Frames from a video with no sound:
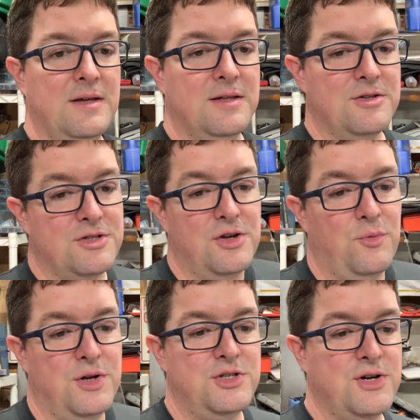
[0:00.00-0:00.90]
There's only
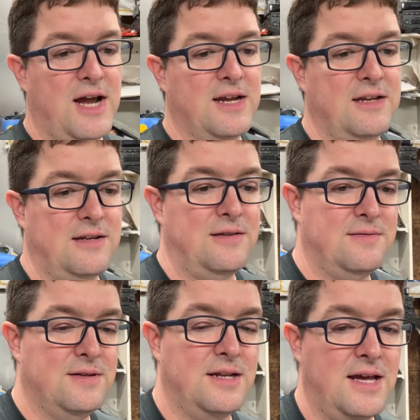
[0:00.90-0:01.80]
one track in
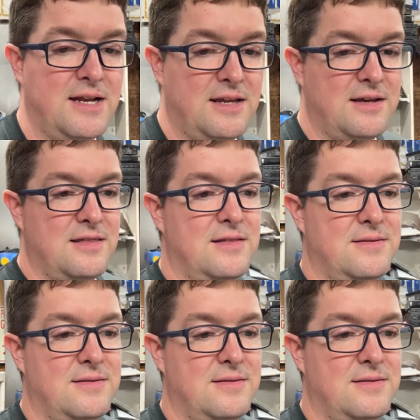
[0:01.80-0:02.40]
Connecticut